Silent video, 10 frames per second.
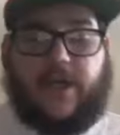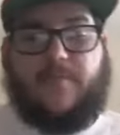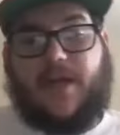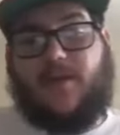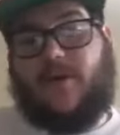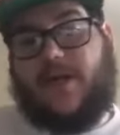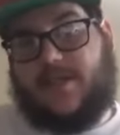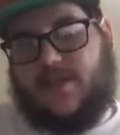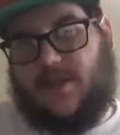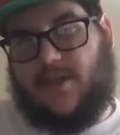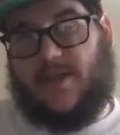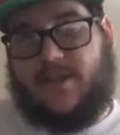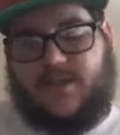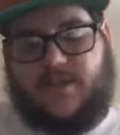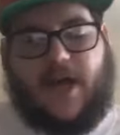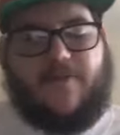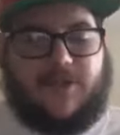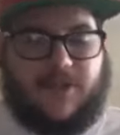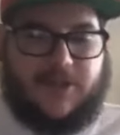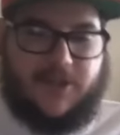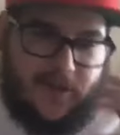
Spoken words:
by the way, it's and obviously this year